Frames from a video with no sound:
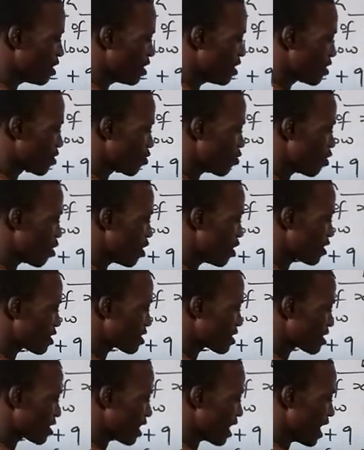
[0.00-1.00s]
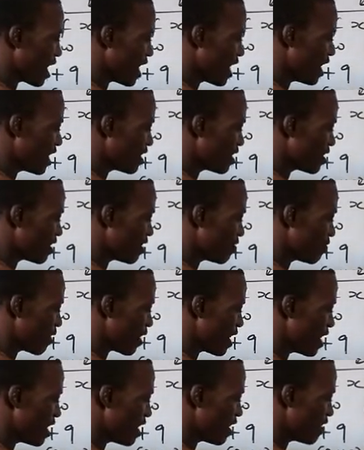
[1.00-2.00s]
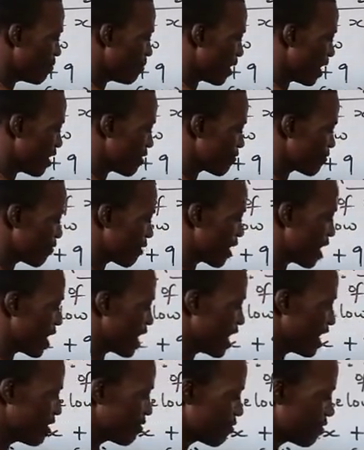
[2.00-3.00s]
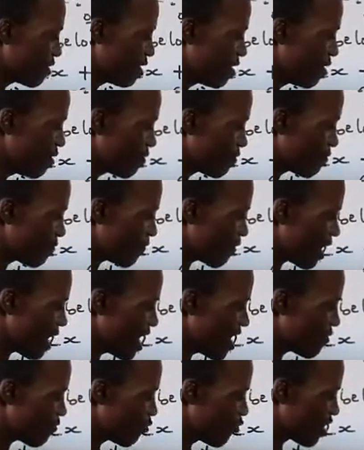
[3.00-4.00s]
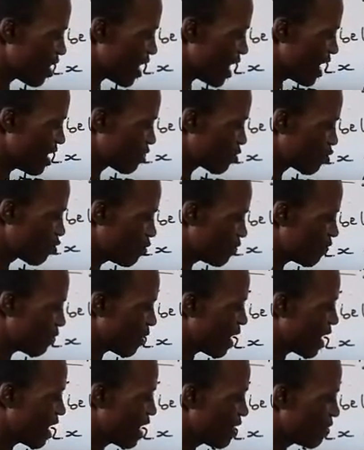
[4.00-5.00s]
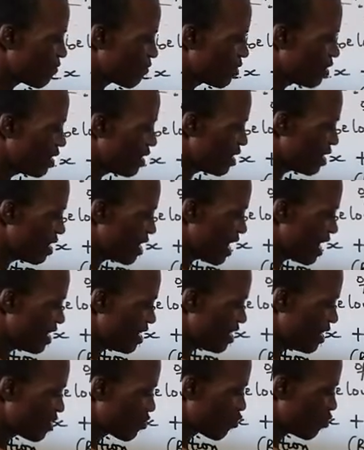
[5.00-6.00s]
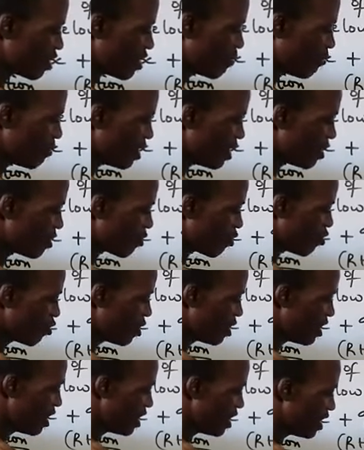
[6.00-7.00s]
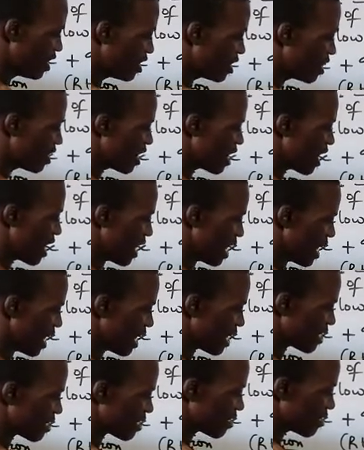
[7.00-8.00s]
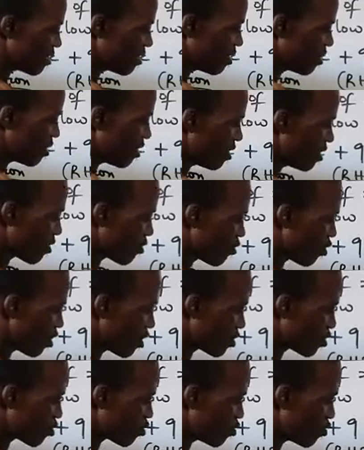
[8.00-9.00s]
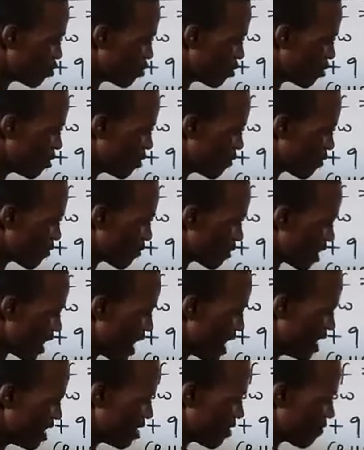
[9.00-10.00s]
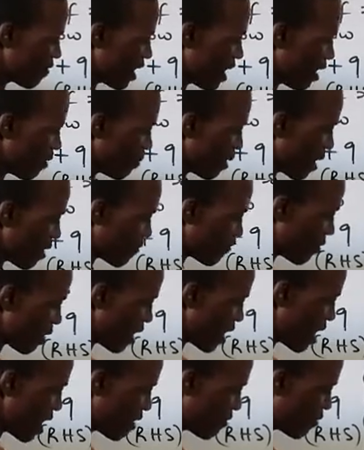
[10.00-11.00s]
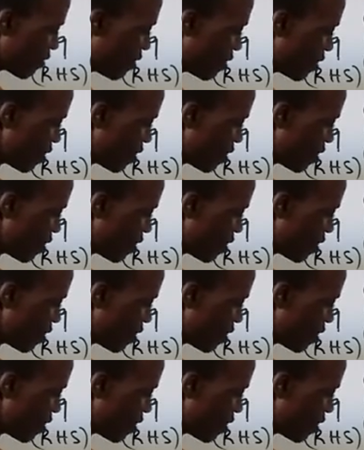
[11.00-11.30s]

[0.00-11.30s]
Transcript: equals 10 divided by 5. 5 will cancel 5. Then this will remain only x equals to 10 divided by 5